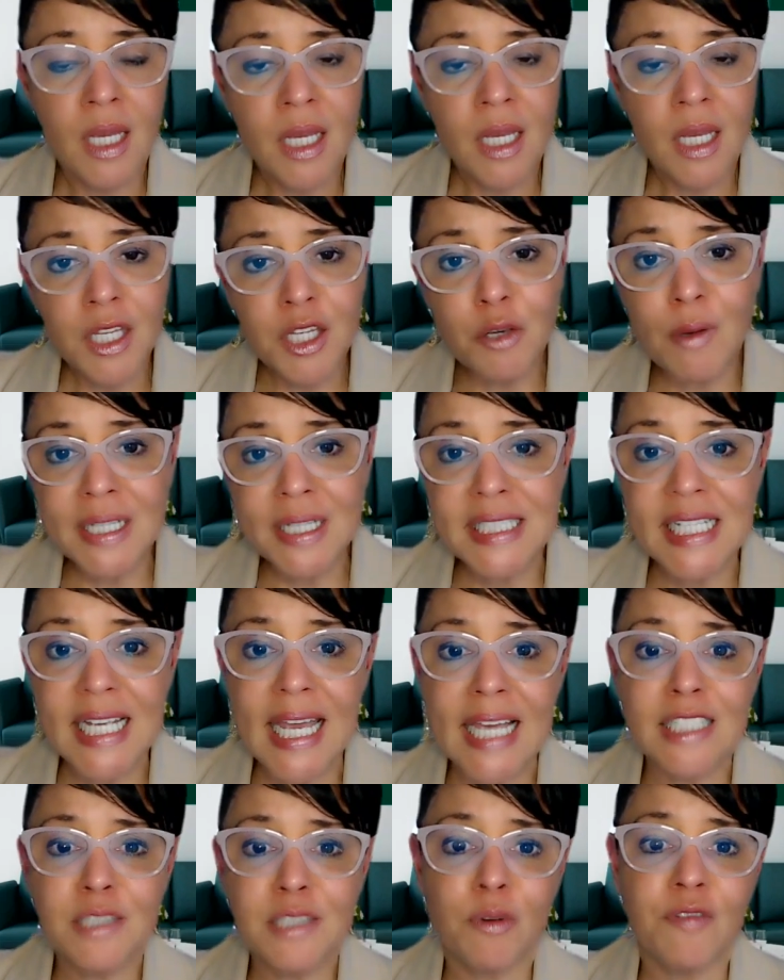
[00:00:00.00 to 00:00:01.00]
USDA
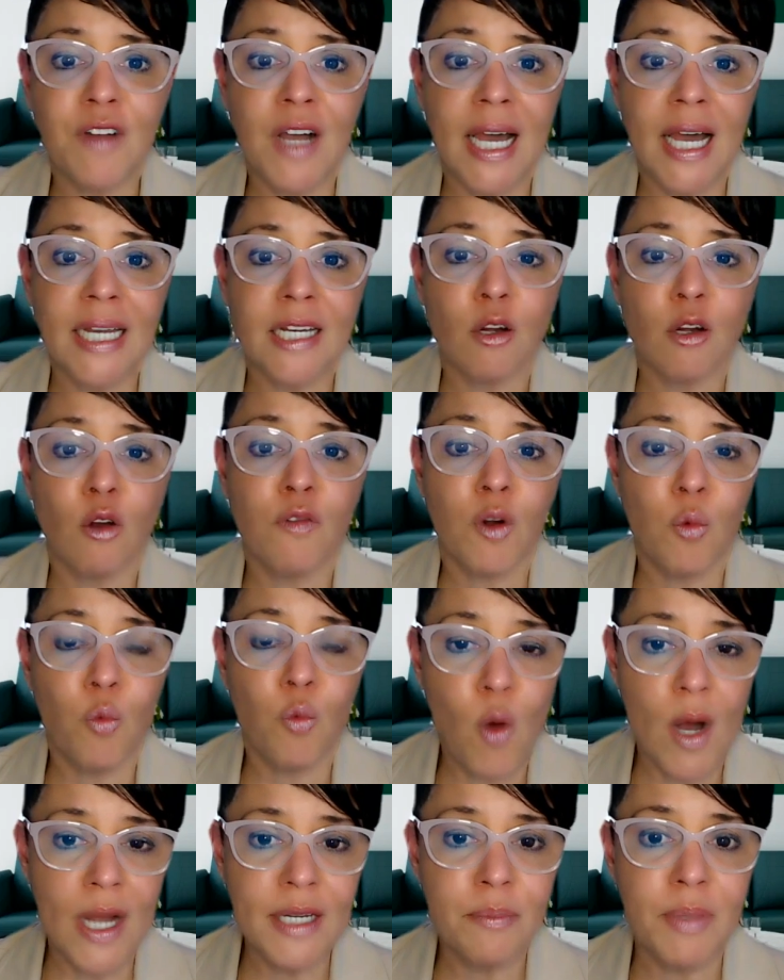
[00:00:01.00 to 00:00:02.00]
has provided over
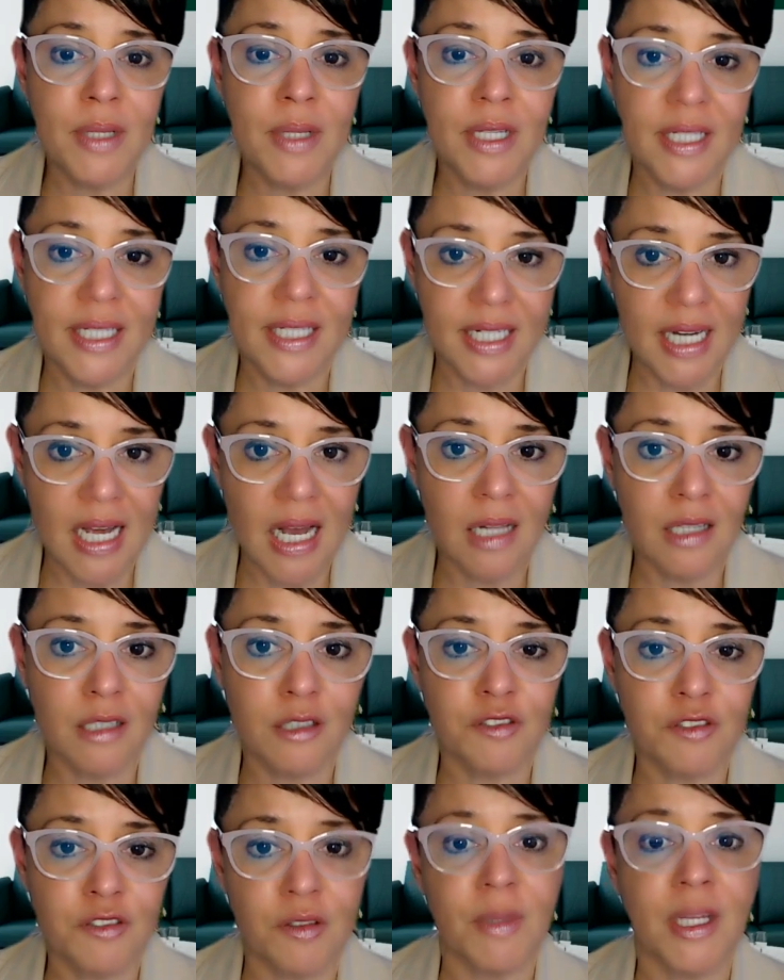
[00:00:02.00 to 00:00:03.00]
$1 billion
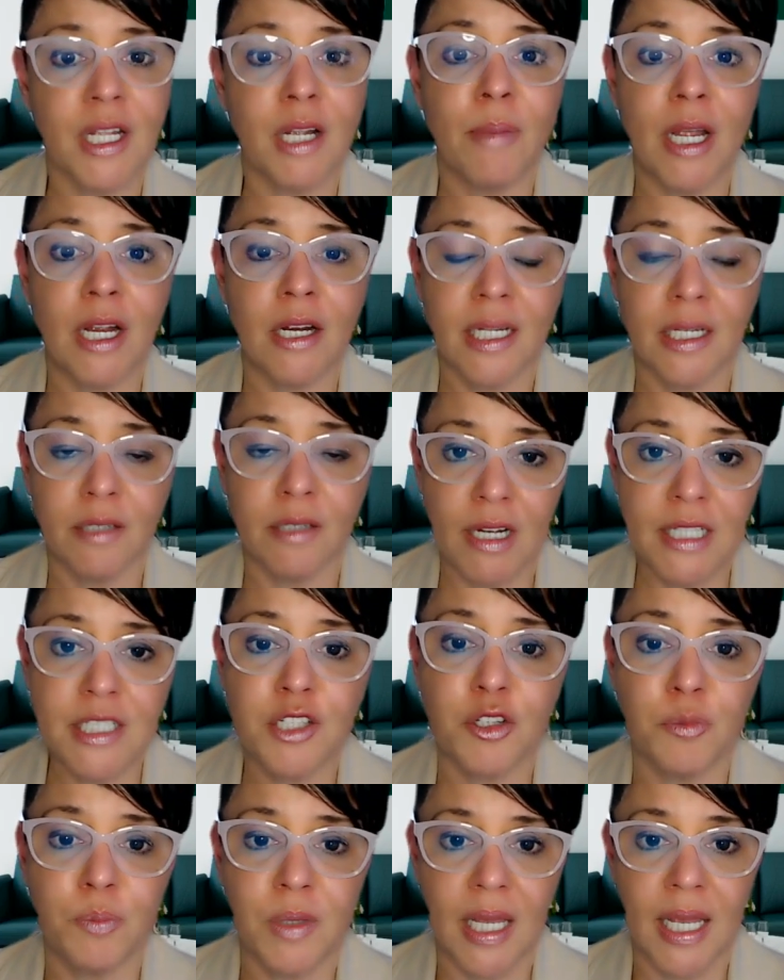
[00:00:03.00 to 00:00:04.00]
from the American
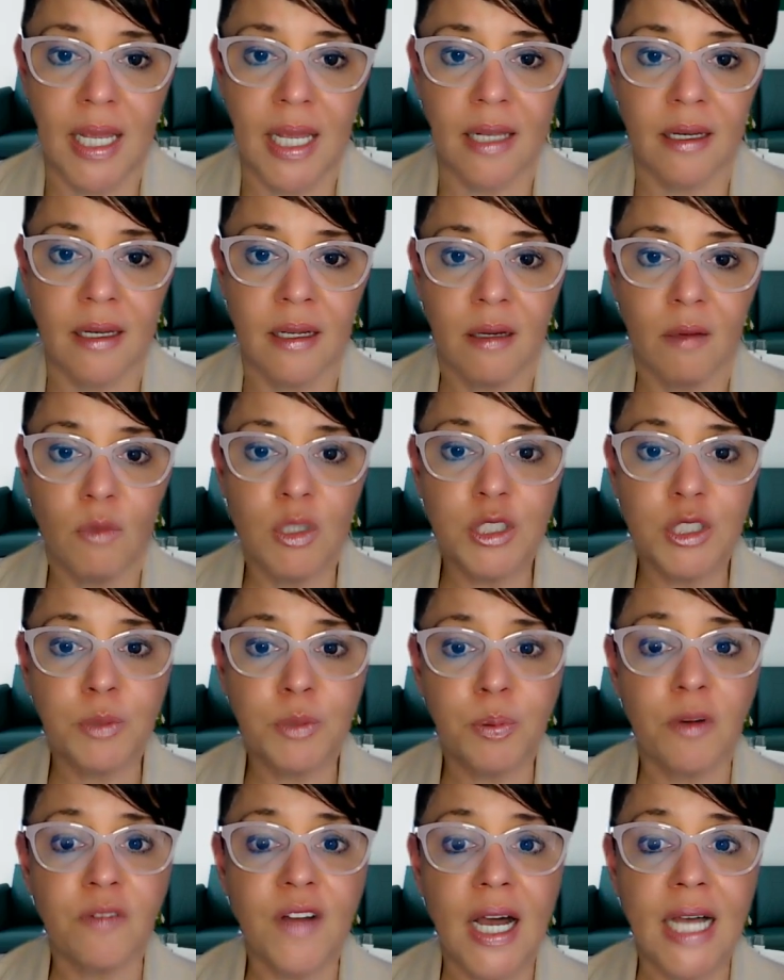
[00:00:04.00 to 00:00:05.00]
Rescue Plan, which
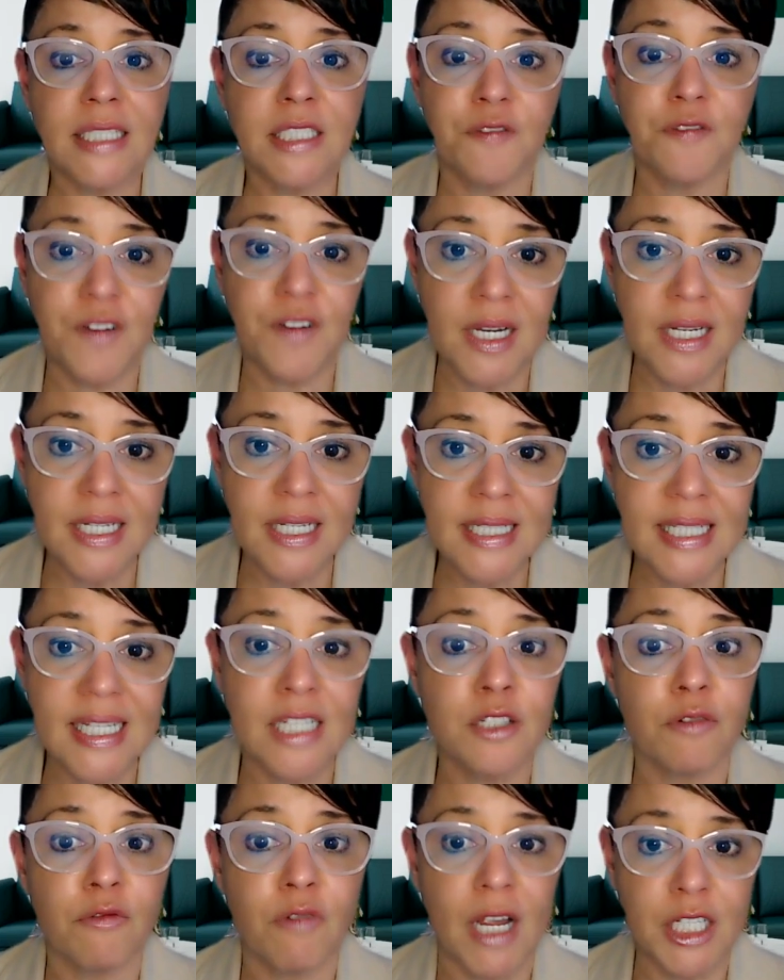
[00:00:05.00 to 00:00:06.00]
provides funds and
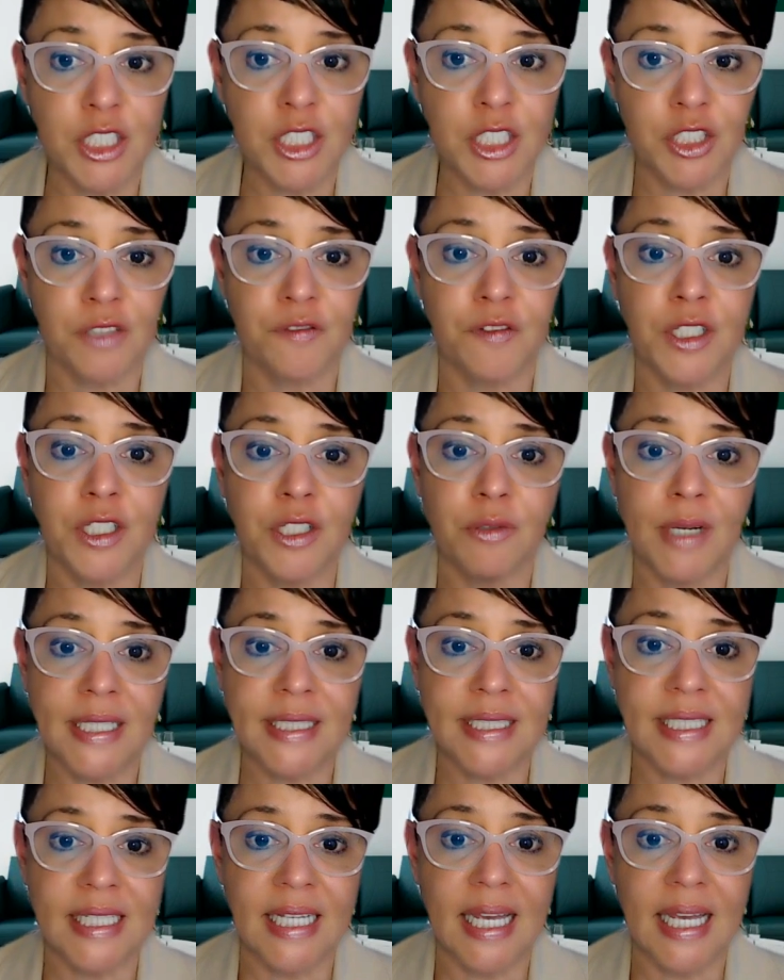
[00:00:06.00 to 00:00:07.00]
direction for
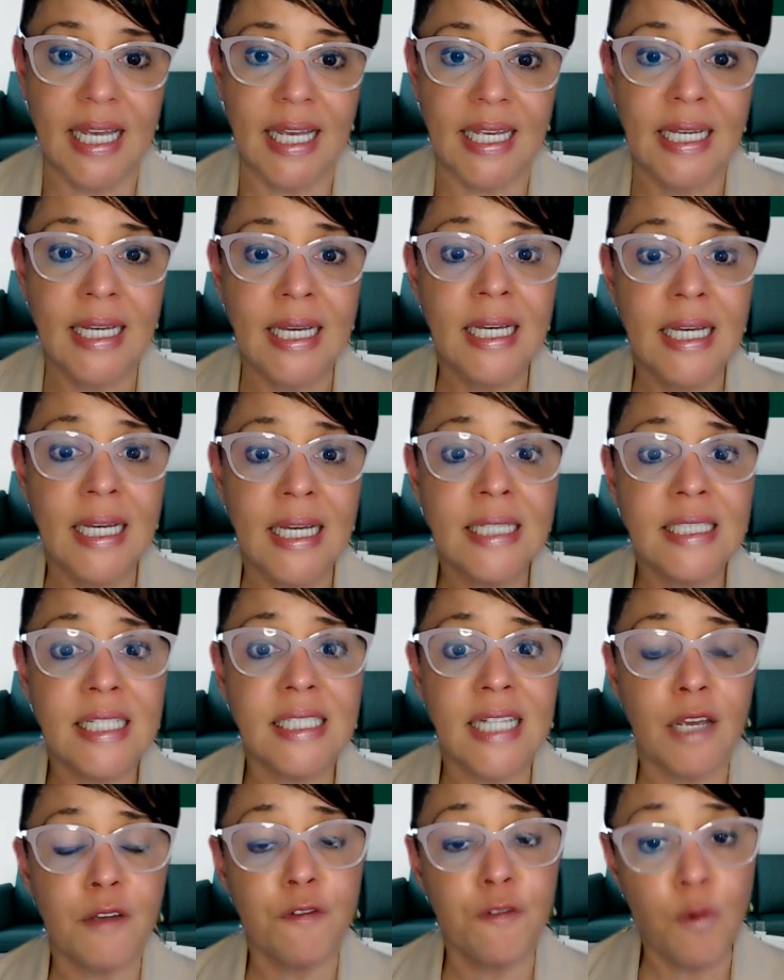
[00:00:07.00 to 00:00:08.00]
USDA to take
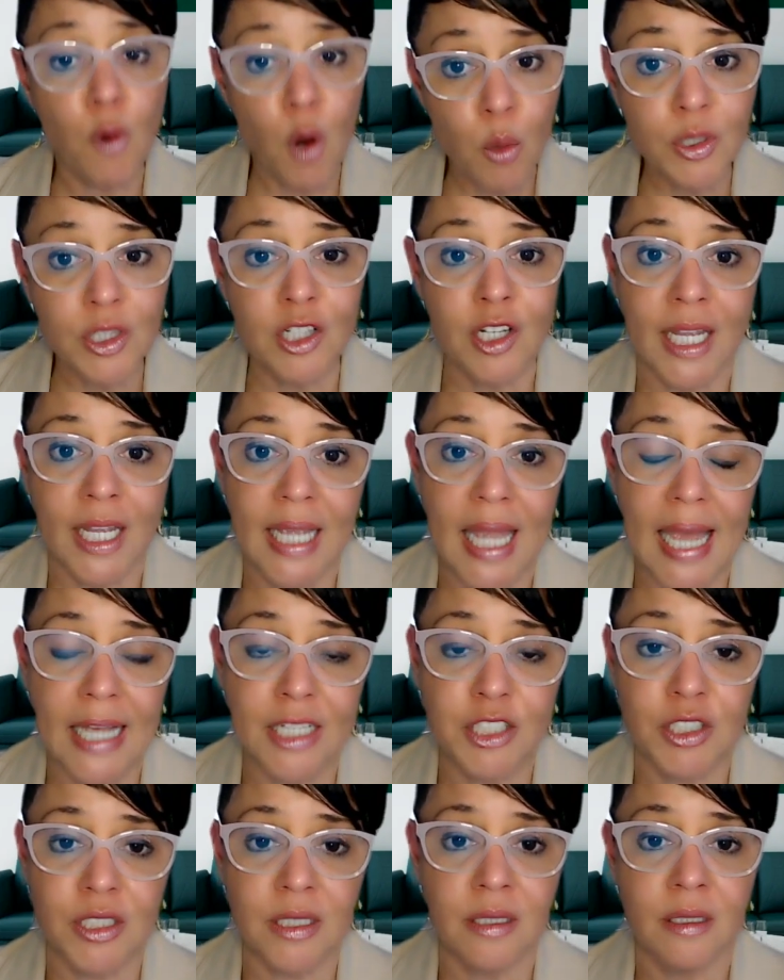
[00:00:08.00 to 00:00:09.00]
forward-looking
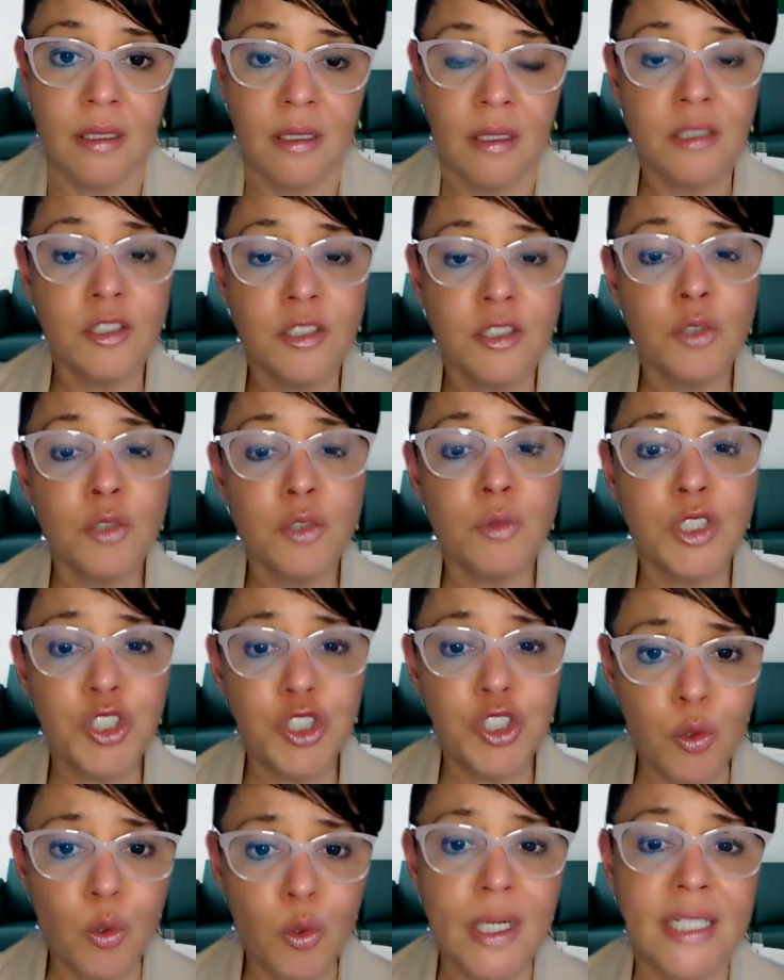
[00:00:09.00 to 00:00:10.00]
action to
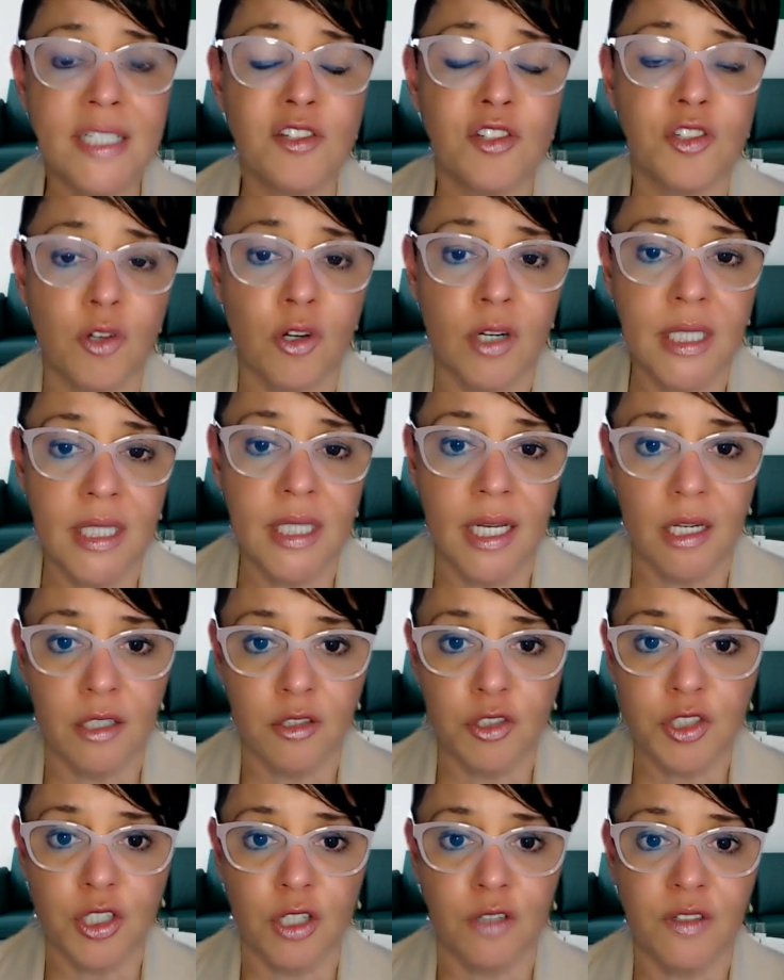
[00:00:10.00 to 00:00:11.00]
ensure historically
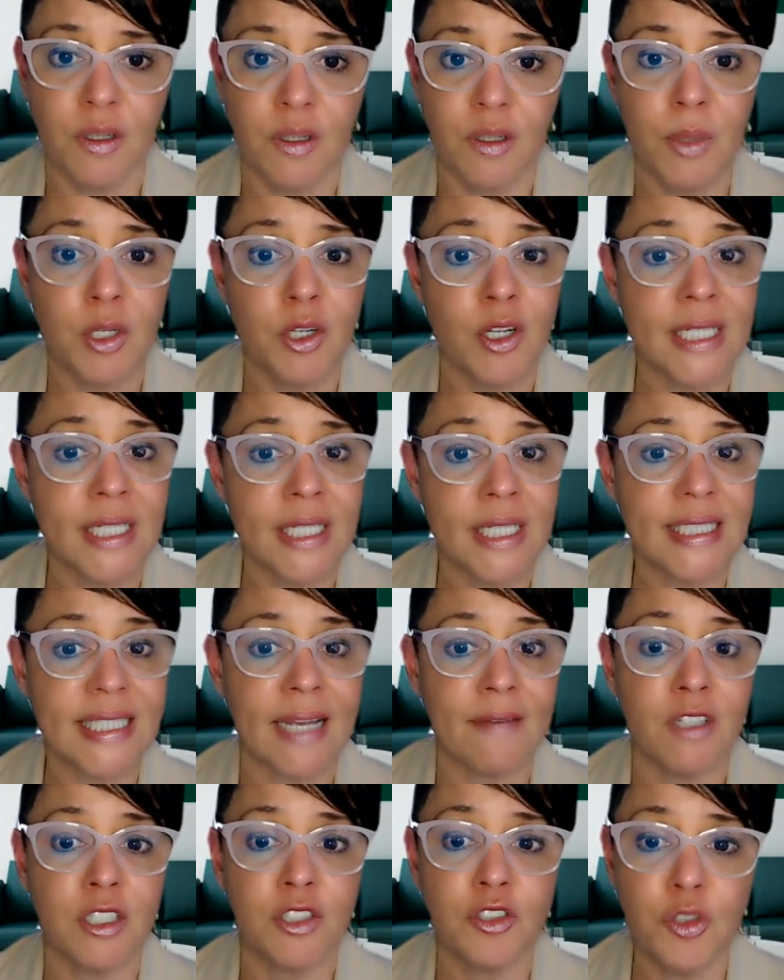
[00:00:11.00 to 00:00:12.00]
underserved communities have
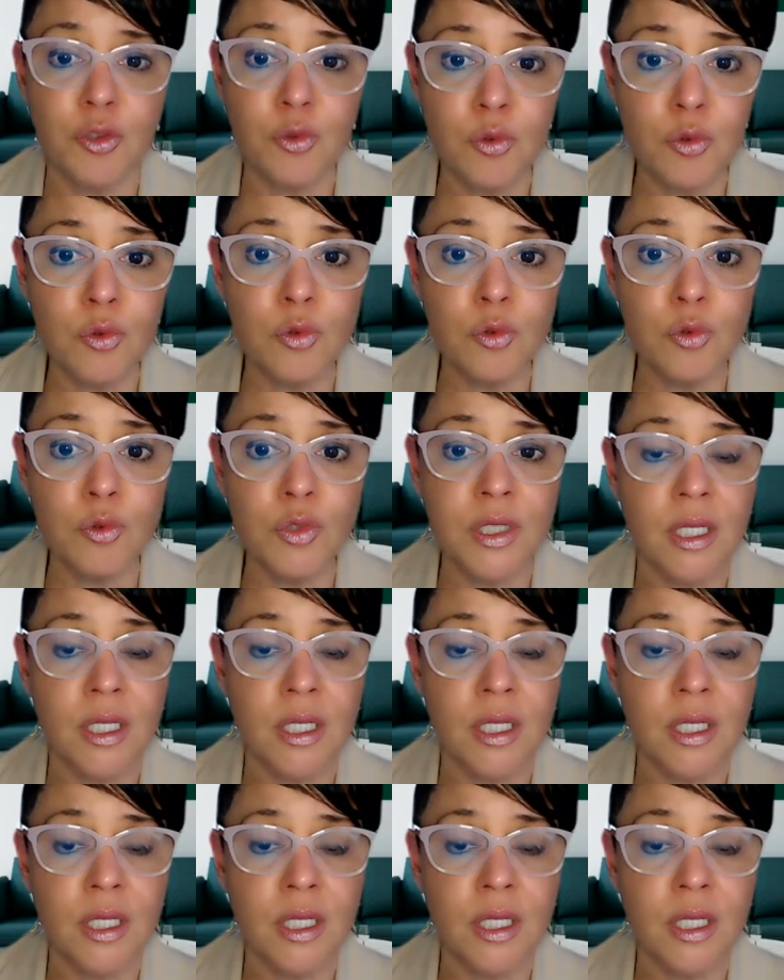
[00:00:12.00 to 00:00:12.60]
the tools,